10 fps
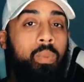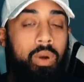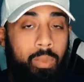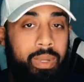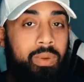
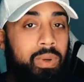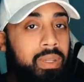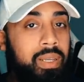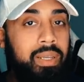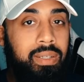will be
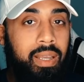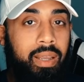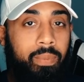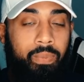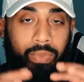
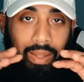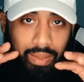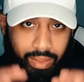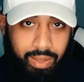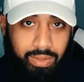releasing
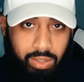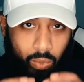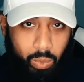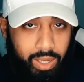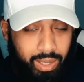this
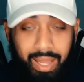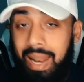week.